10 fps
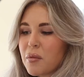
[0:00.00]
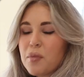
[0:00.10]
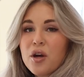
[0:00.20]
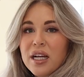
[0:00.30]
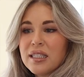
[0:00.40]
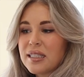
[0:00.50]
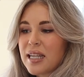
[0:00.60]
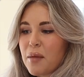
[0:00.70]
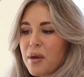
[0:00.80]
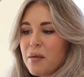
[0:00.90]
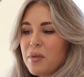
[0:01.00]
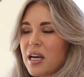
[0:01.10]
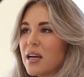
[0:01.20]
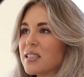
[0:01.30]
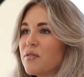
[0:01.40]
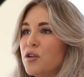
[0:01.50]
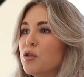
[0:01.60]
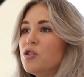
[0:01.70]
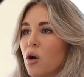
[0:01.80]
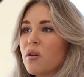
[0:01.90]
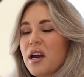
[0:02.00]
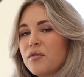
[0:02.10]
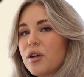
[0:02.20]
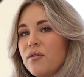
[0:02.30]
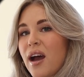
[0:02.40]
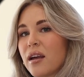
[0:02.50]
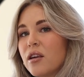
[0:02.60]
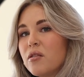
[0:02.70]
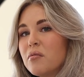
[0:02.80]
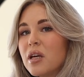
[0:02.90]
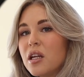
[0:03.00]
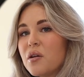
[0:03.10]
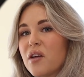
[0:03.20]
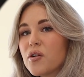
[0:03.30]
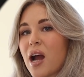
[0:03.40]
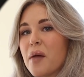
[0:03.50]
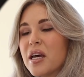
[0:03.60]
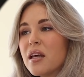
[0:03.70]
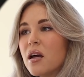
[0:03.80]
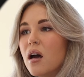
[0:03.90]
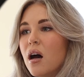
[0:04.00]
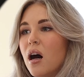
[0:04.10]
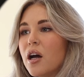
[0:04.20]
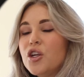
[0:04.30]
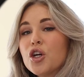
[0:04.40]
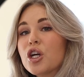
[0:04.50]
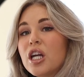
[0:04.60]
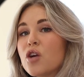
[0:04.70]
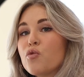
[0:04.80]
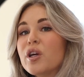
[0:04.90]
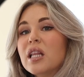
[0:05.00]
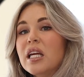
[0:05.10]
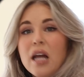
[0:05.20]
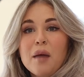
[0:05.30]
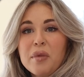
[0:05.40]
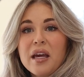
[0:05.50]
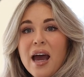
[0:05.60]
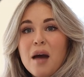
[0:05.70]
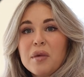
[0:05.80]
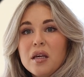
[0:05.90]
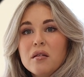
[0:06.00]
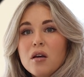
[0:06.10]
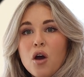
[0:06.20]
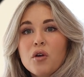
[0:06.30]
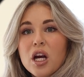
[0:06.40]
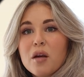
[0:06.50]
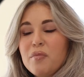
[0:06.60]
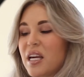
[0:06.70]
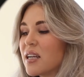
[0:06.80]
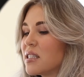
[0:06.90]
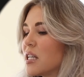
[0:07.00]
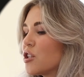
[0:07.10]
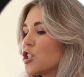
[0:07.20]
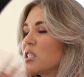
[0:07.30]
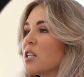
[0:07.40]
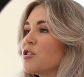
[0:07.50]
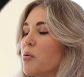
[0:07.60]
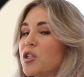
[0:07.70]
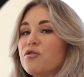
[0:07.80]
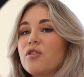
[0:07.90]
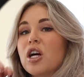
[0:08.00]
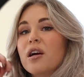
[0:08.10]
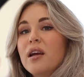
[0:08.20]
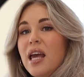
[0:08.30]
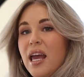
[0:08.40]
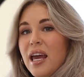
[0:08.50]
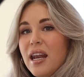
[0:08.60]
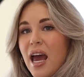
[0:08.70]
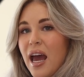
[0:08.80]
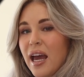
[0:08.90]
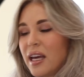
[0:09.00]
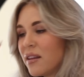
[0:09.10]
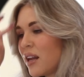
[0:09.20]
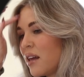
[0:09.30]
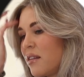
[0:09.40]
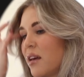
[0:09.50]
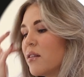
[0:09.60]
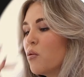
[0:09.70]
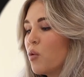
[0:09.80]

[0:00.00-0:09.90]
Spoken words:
gonna put it in skip it, because if you don't have a good vacuum and you have a rabbit, you're gonna really not be a happy owner, because there's just like so much fur and hay that I think that